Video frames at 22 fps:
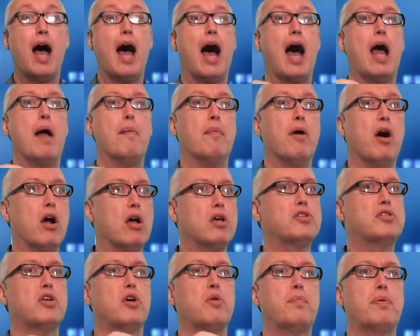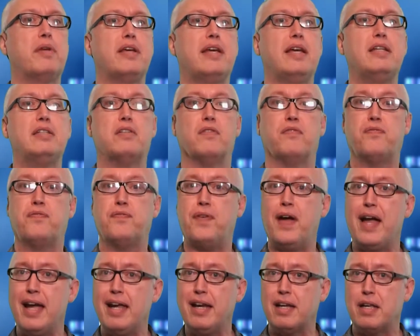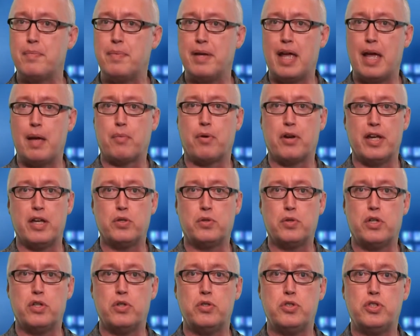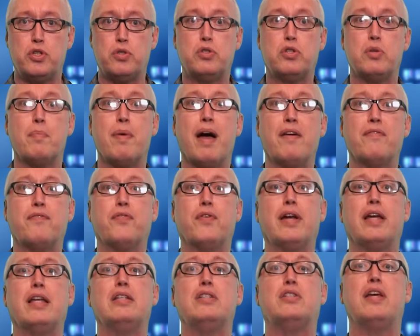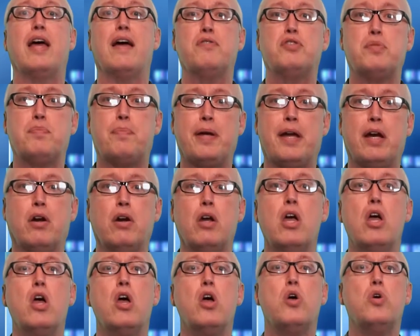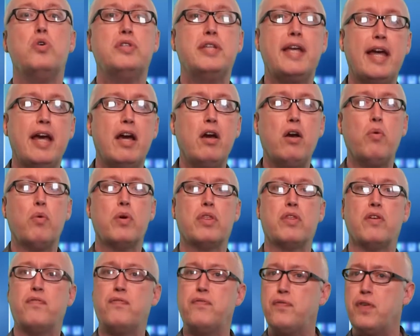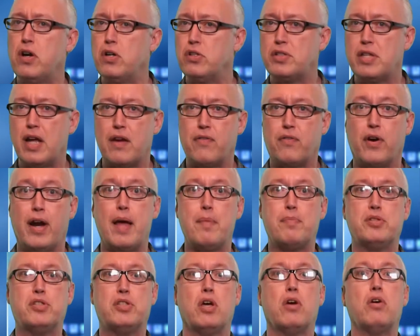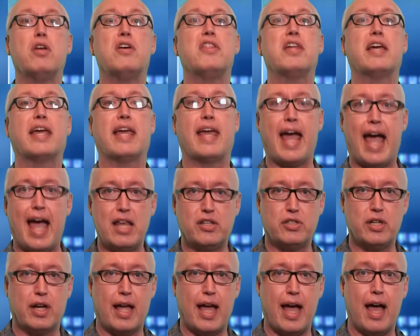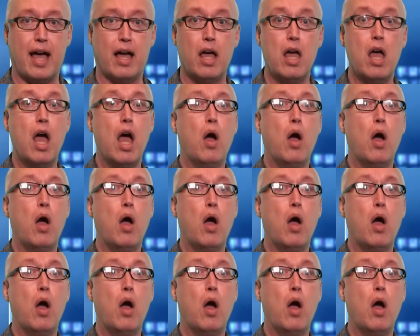I'm also pleased to finally be able to introduce you to my friend Jeff Spear, who's here with the first ever episode of the Gadget Guy,